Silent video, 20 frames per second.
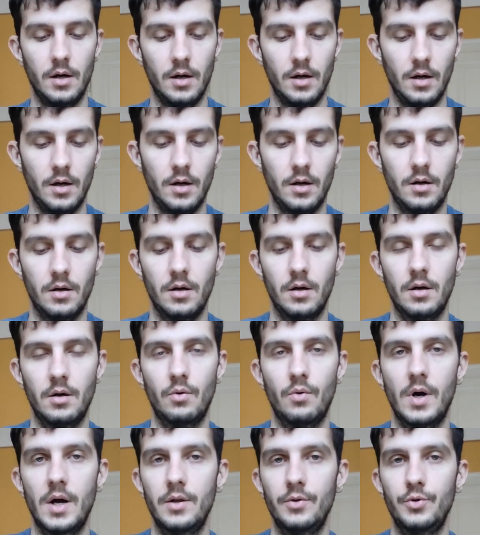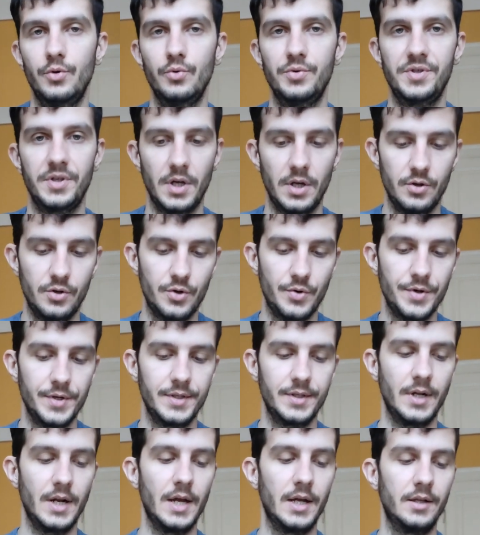1-2
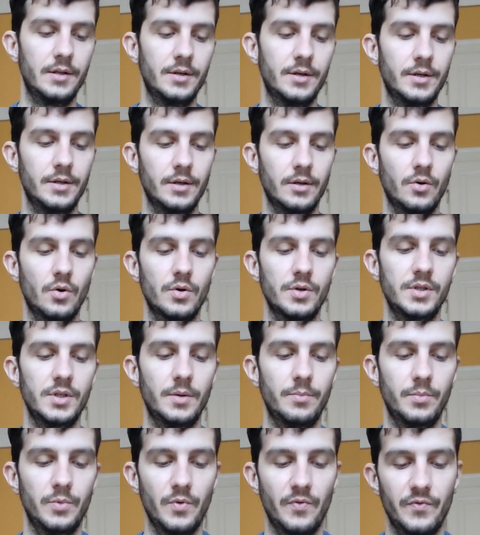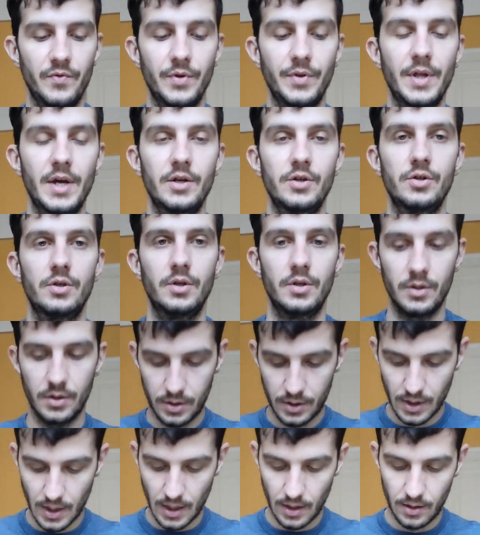centuries later the concept of the national
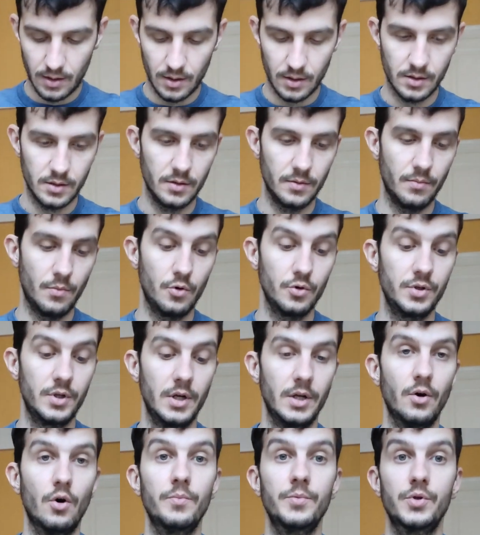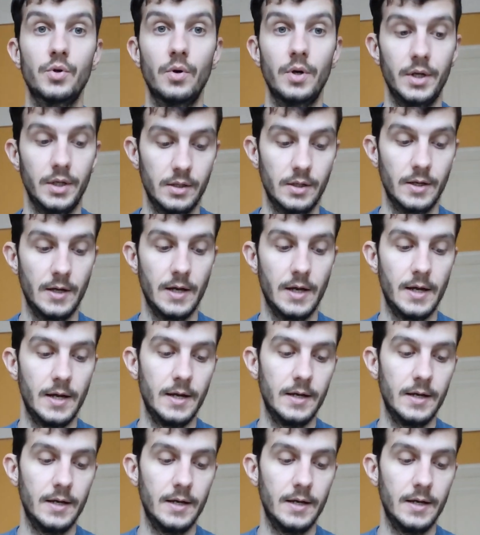state is mostly obsolete.